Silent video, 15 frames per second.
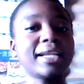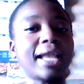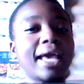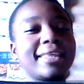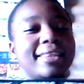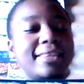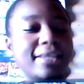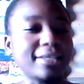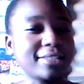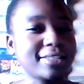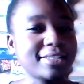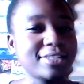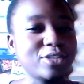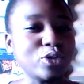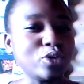like
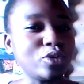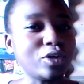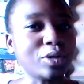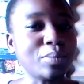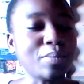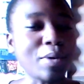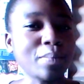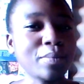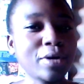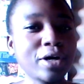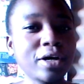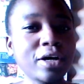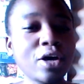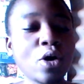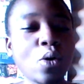this. Do you
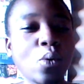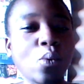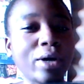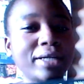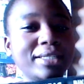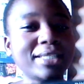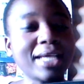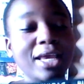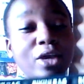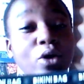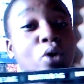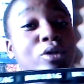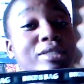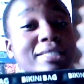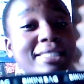remember what a
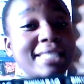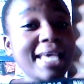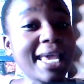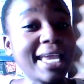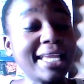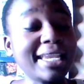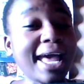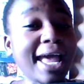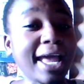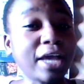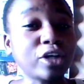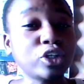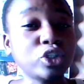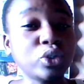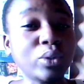container
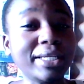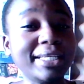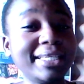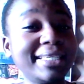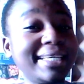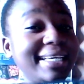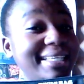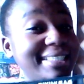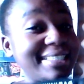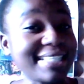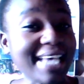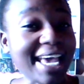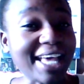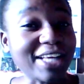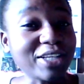actually
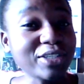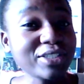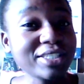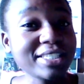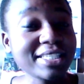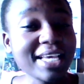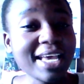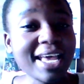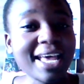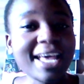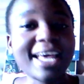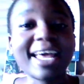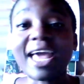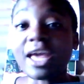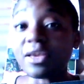entails?
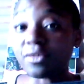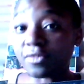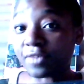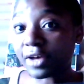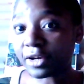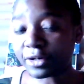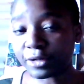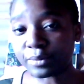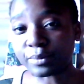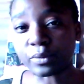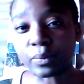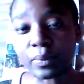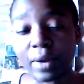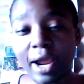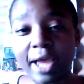A
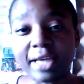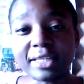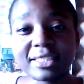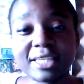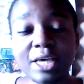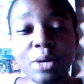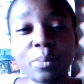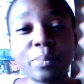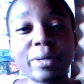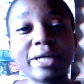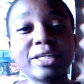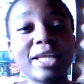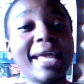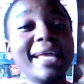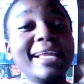variable, right?
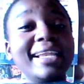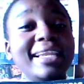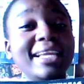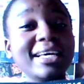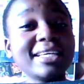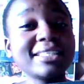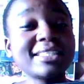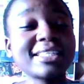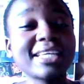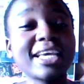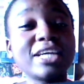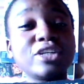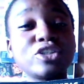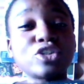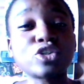But a list
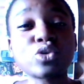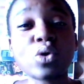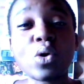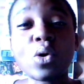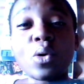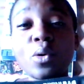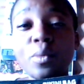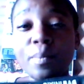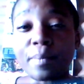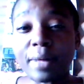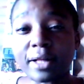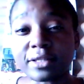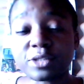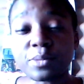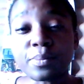can store
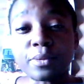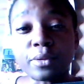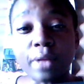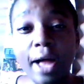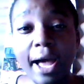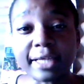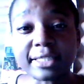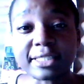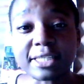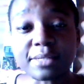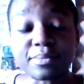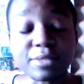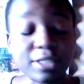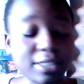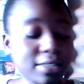multiple
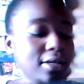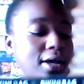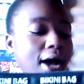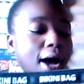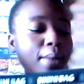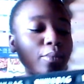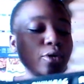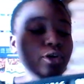items. I'm